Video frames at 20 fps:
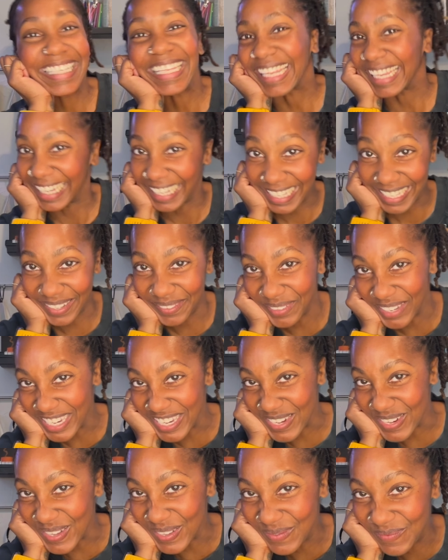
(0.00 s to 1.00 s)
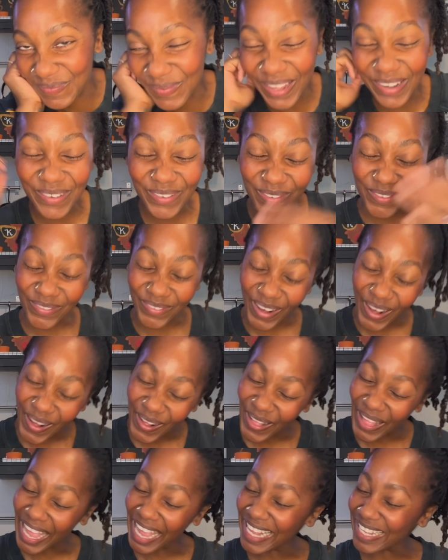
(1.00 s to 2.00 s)
It's official. Fall
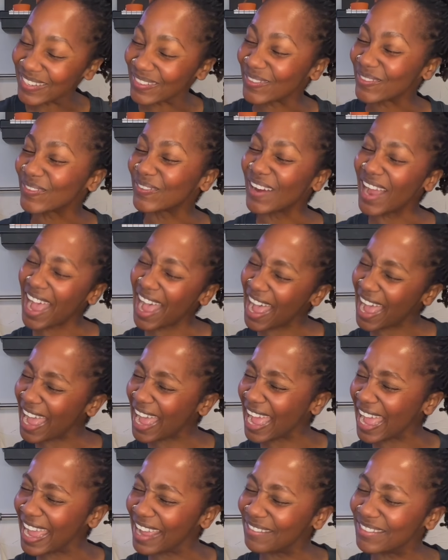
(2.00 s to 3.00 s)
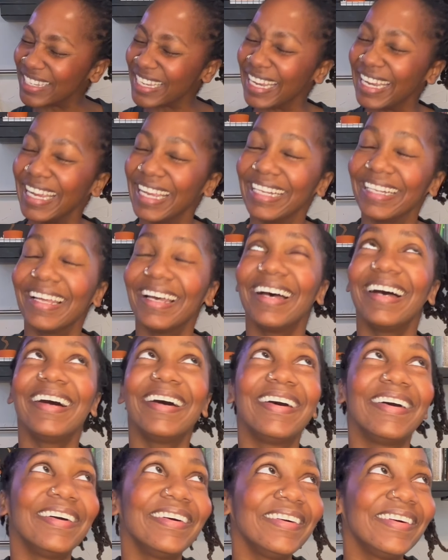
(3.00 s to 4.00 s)
has arrived and
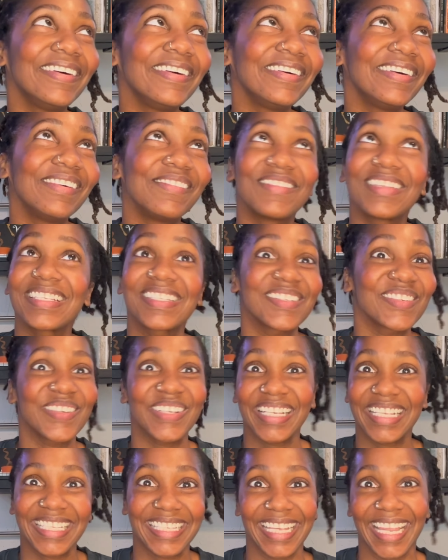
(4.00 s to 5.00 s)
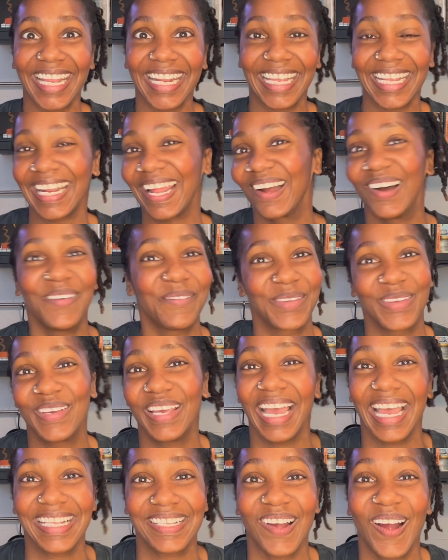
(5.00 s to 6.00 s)
oh, I'm so excited. I hope you
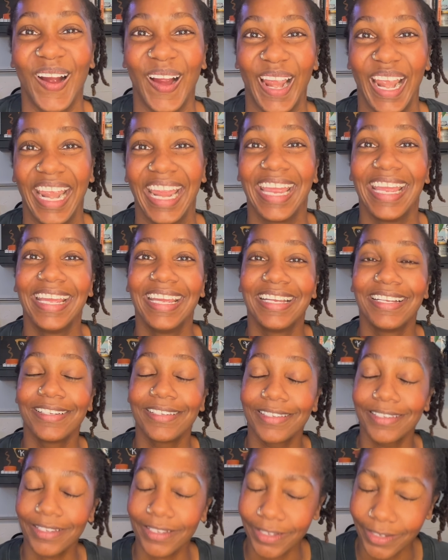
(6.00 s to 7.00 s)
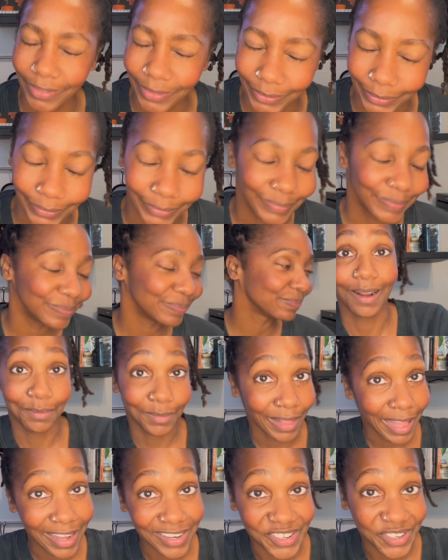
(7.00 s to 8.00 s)
guys are too. I'm
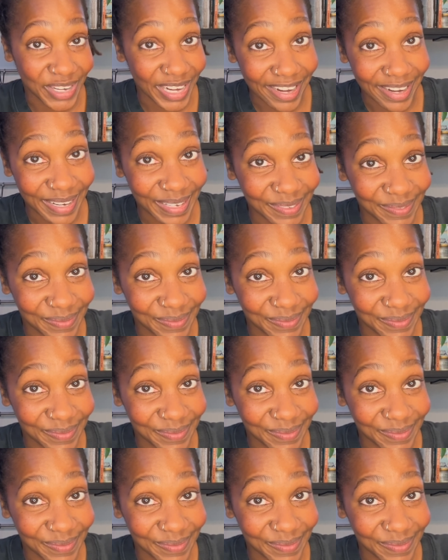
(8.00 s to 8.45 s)
glad you're here.